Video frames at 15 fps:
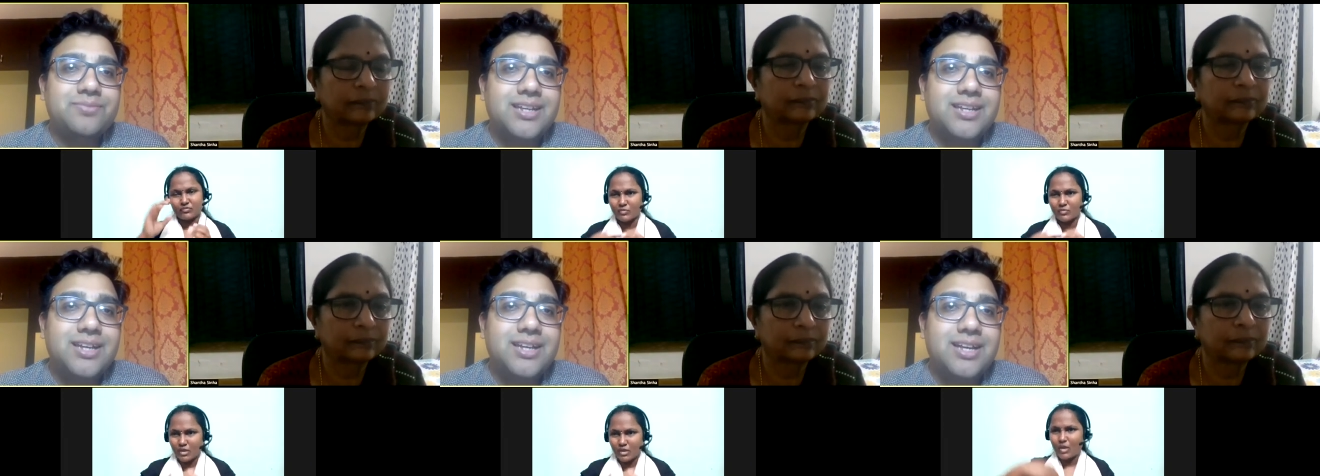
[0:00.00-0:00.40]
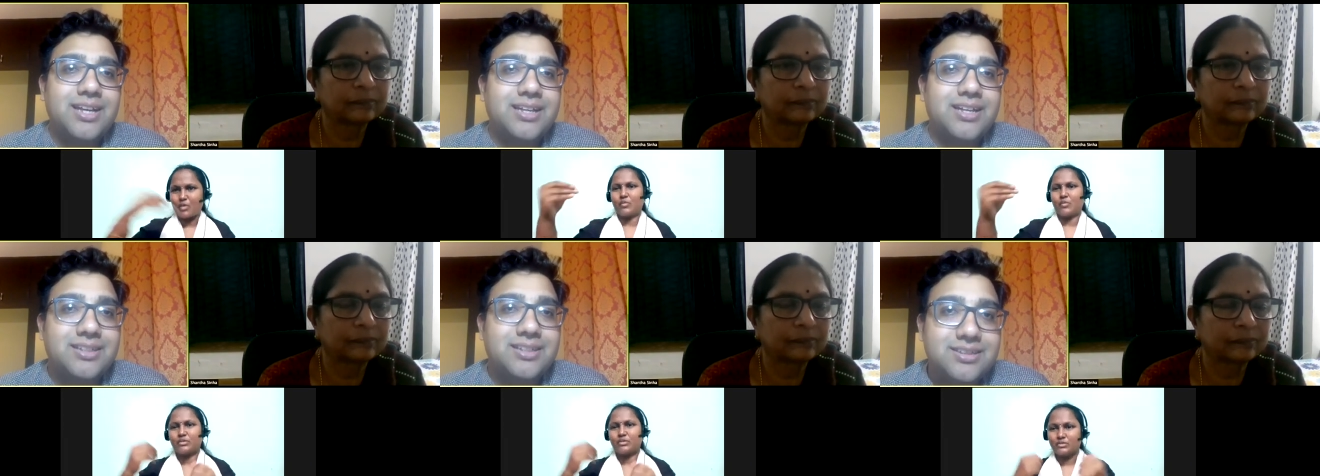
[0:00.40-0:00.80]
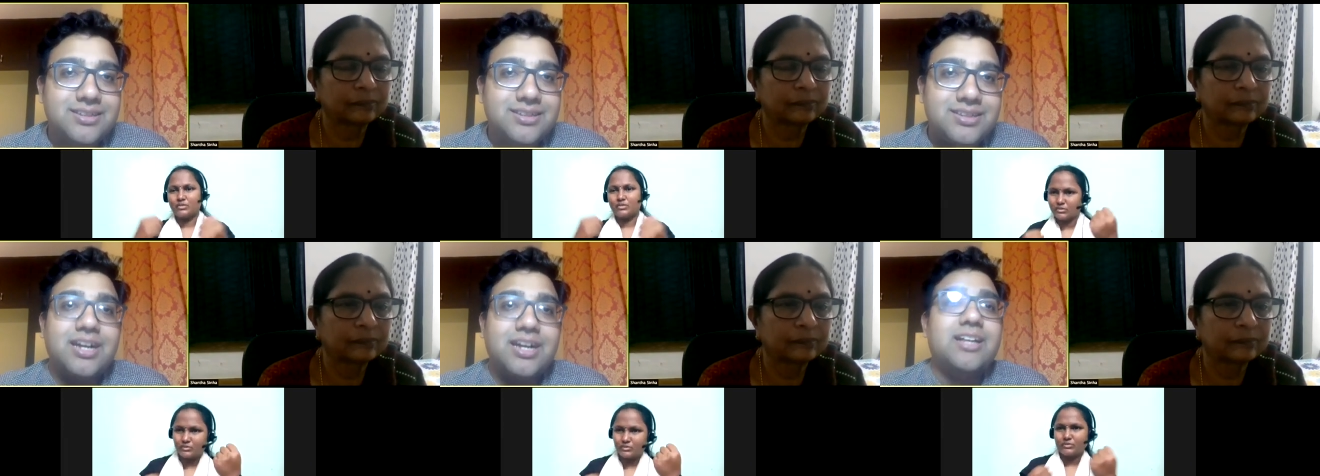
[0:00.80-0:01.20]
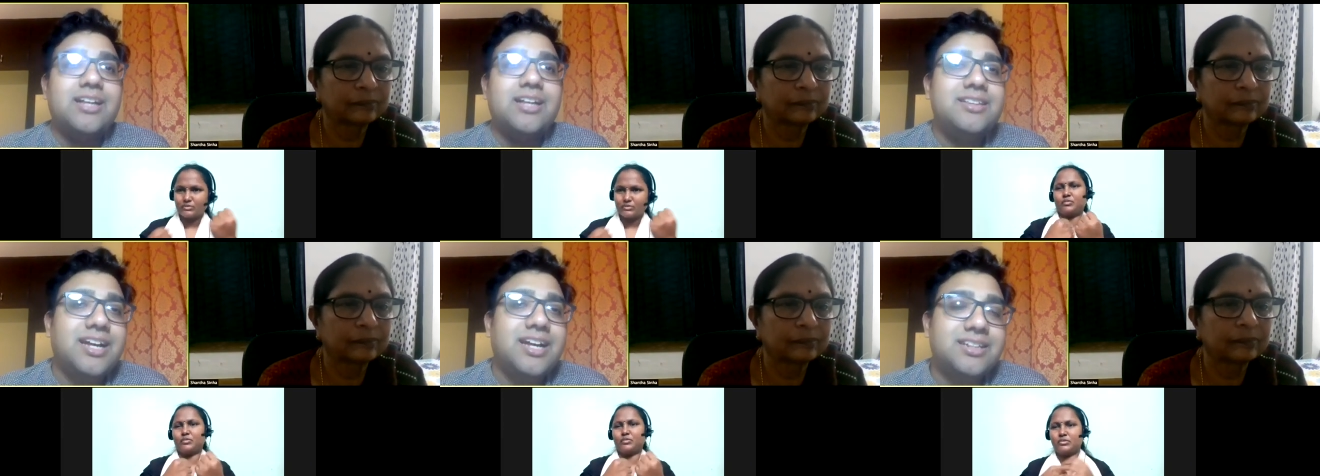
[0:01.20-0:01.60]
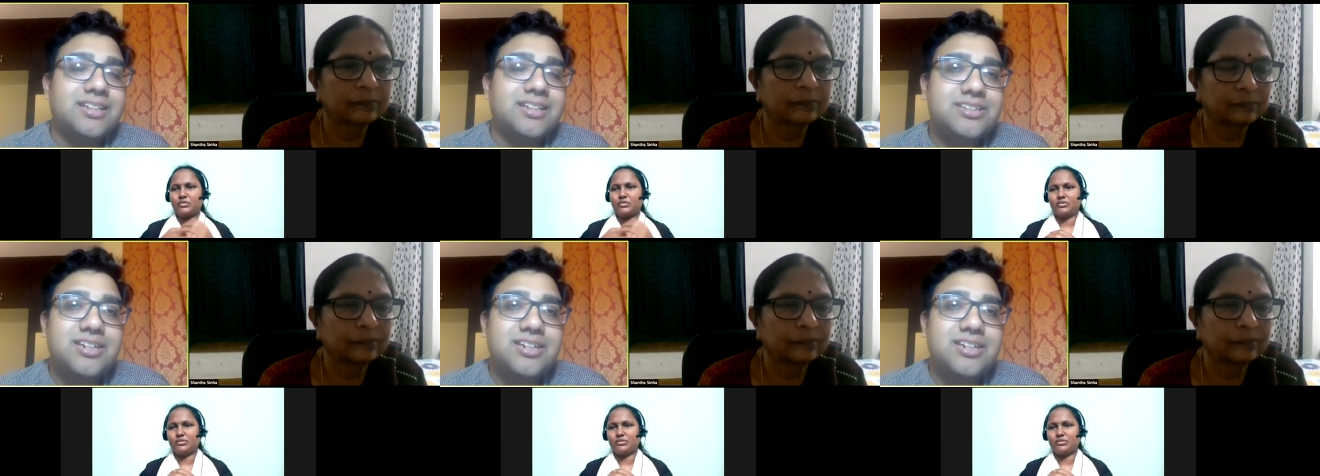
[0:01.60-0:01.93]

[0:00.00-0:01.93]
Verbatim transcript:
Speaker 1: the, the other children who are stuck